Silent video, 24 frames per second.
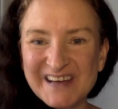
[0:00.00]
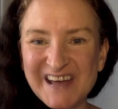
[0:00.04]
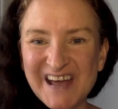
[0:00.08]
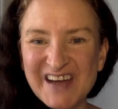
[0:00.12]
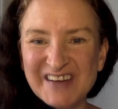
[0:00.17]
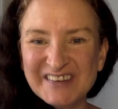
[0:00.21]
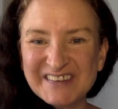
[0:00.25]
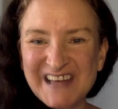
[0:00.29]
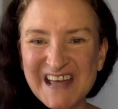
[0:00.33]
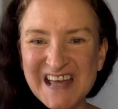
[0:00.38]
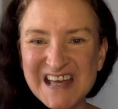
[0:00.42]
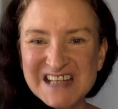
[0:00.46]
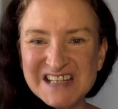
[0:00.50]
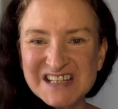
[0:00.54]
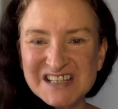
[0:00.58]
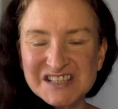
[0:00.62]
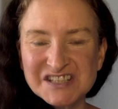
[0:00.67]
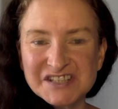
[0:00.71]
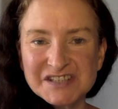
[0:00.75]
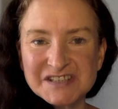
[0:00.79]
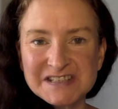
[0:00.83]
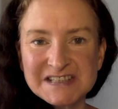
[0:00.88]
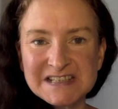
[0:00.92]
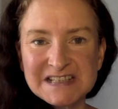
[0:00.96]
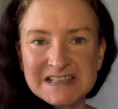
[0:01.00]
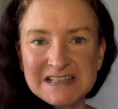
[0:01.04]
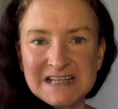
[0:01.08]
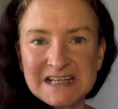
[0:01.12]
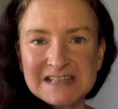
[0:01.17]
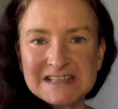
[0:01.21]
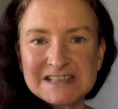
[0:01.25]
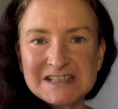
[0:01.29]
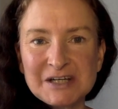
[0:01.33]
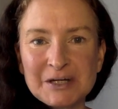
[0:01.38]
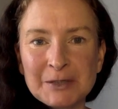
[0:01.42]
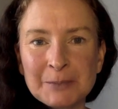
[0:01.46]
Okay, I shall see you
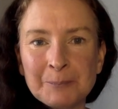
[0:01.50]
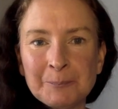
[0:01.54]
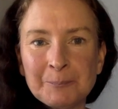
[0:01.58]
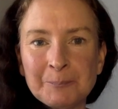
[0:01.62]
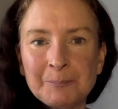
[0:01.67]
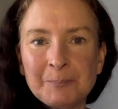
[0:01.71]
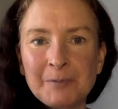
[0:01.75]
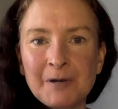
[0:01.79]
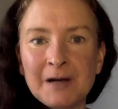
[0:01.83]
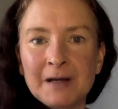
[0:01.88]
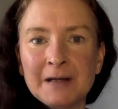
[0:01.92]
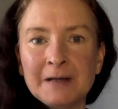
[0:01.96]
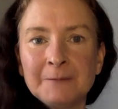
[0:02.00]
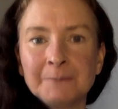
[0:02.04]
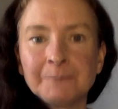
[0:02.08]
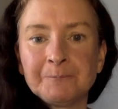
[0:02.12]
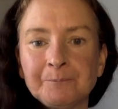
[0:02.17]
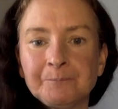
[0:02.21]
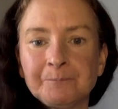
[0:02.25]
next time. Bye.